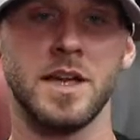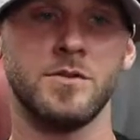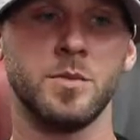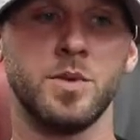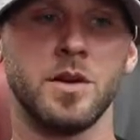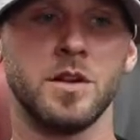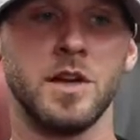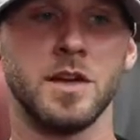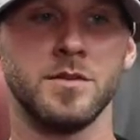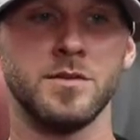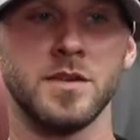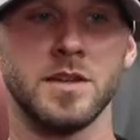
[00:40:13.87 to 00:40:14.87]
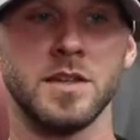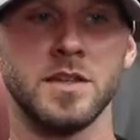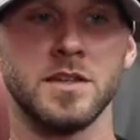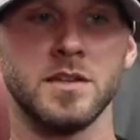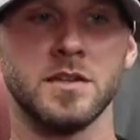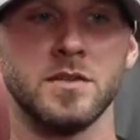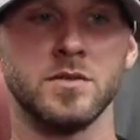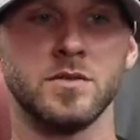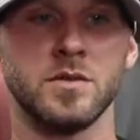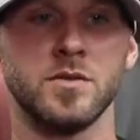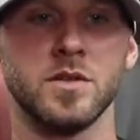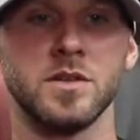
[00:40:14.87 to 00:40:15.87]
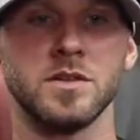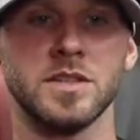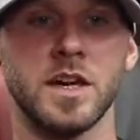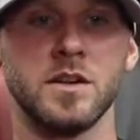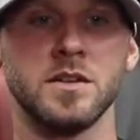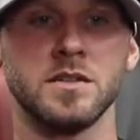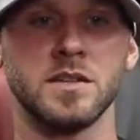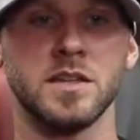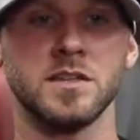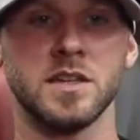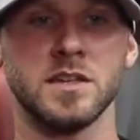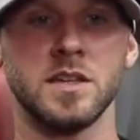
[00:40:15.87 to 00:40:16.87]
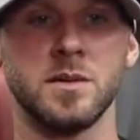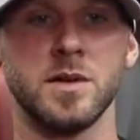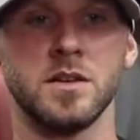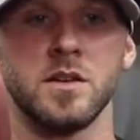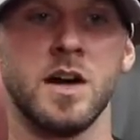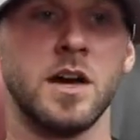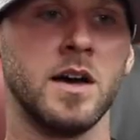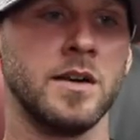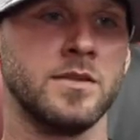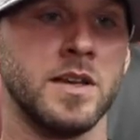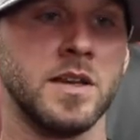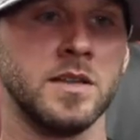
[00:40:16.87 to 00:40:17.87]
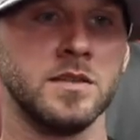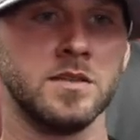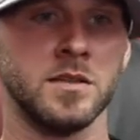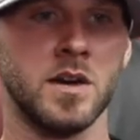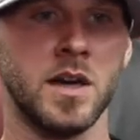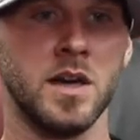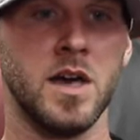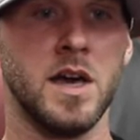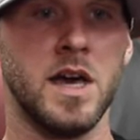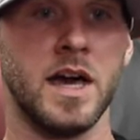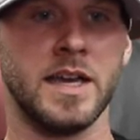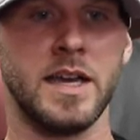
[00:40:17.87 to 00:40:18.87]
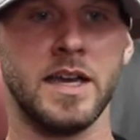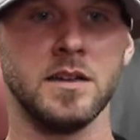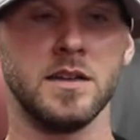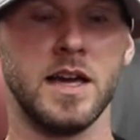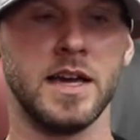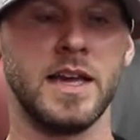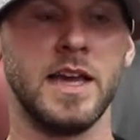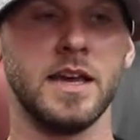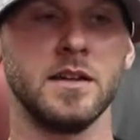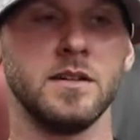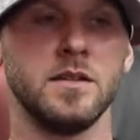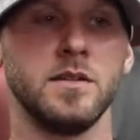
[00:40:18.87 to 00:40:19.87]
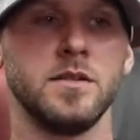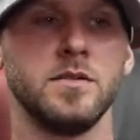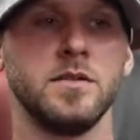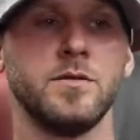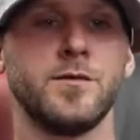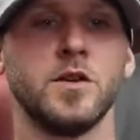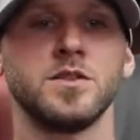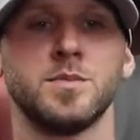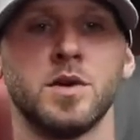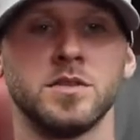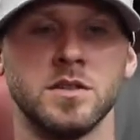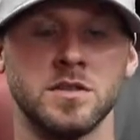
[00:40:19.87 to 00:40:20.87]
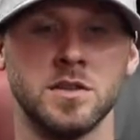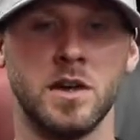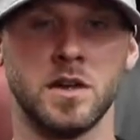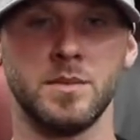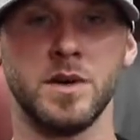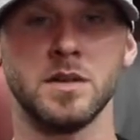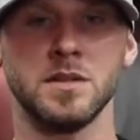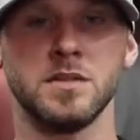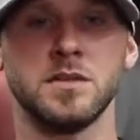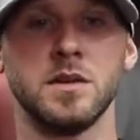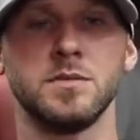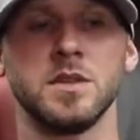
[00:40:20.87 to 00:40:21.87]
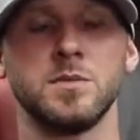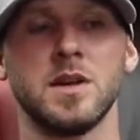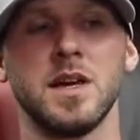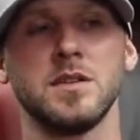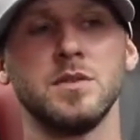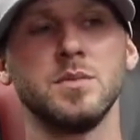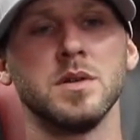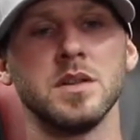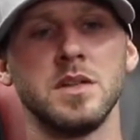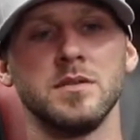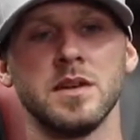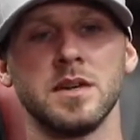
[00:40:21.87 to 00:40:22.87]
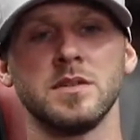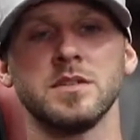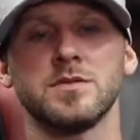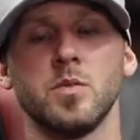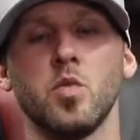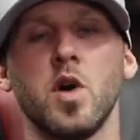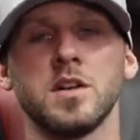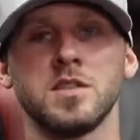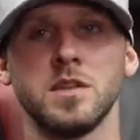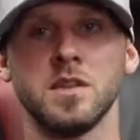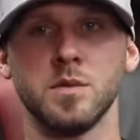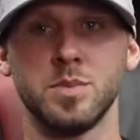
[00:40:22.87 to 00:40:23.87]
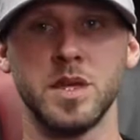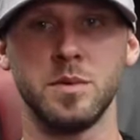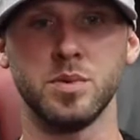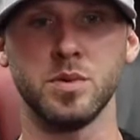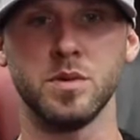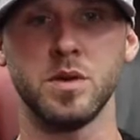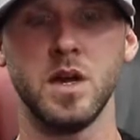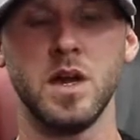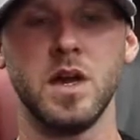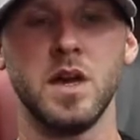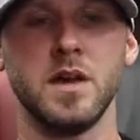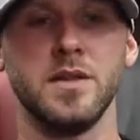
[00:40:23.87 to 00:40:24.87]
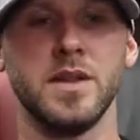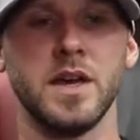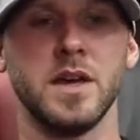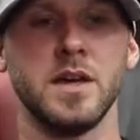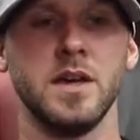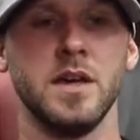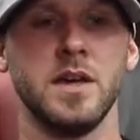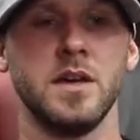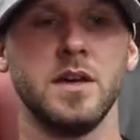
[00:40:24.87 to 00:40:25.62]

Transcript: In every part of life. I think one of the scariest things I think about. I don't have kids, so I can't first person talk about this subject, but I do believe, like, just from watching other people, that